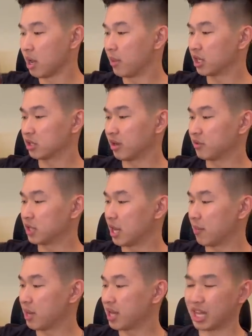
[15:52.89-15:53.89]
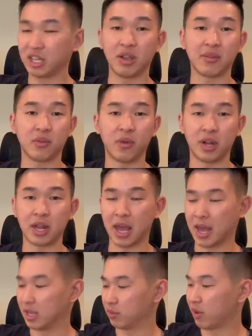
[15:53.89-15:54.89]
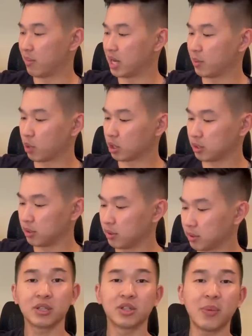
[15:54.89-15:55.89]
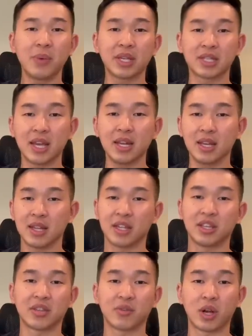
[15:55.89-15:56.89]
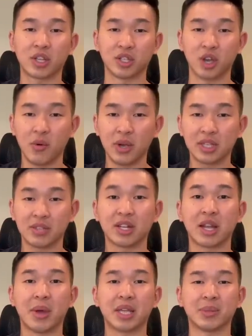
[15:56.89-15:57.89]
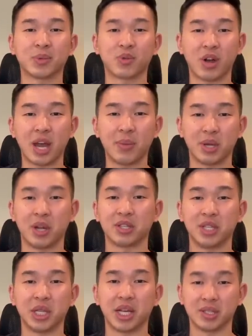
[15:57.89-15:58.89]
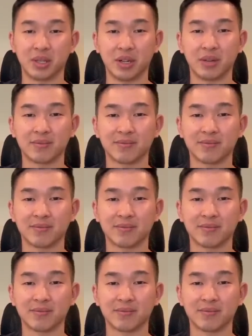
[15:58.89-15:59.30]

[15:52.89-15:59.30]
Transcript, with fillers: much love to them. Thank you, everyone. And we'll have many more soon. So that being said, thank you guys for watching as always. Like, comment, and subscribe. And I'll see you guys later.